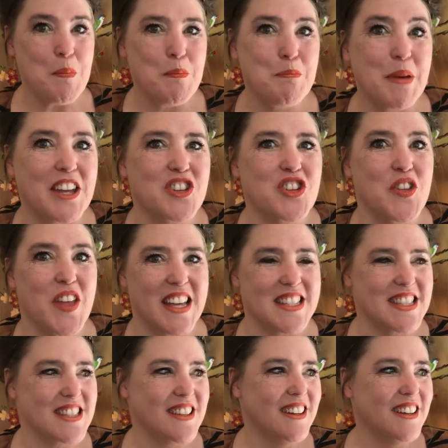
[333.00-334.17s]
Picture
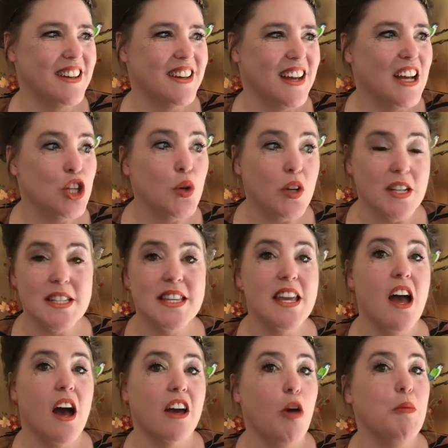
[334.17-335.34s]
this. You can see
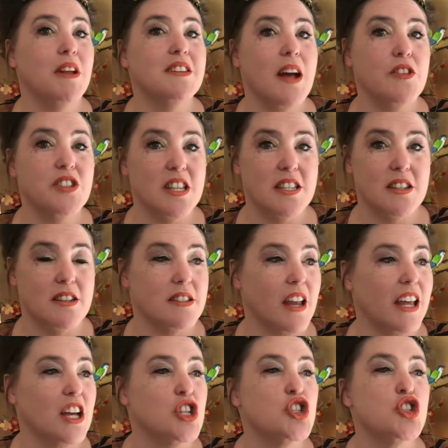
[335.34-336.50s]
her coming down the distance like
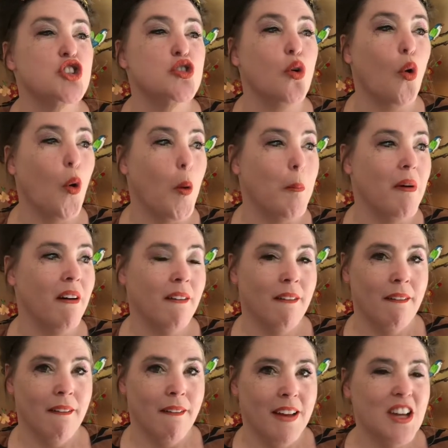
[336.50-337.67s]
a storm.
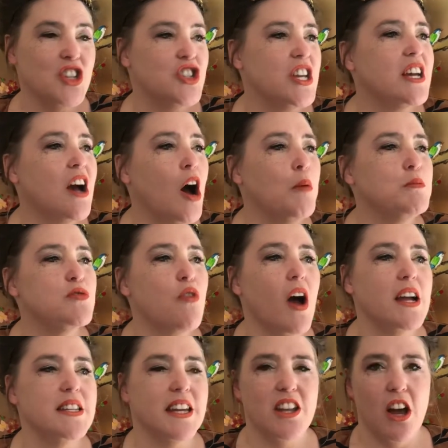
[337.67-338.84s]
She comes
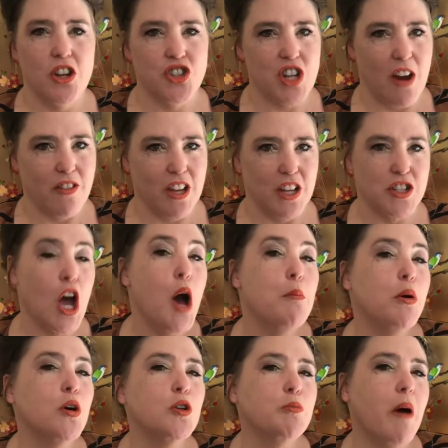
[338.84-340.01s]
riding in her chariot,
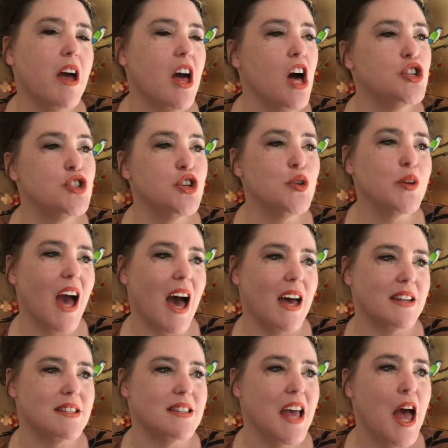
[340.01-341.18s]
pulled by her 2
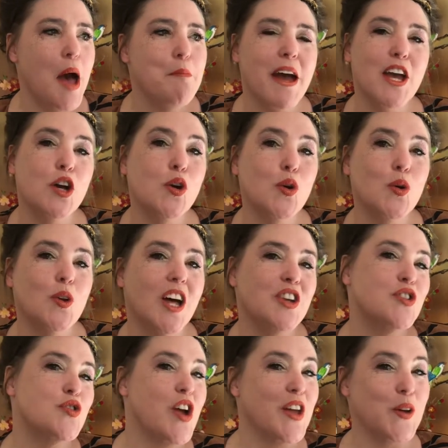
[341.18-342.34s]
cats, Beowulf and
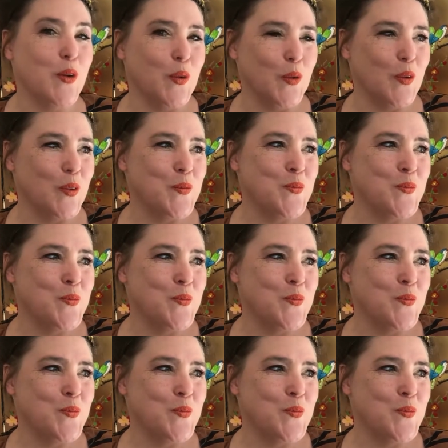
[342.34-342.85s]
Tregul,